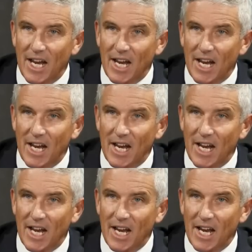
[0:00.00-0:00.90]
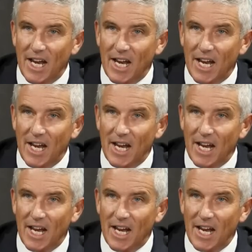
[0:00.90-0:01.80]

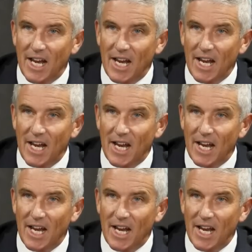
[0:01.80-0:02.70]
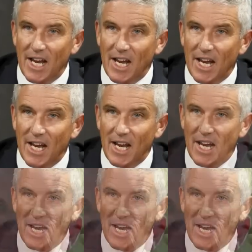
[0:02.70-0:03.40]
[no speech]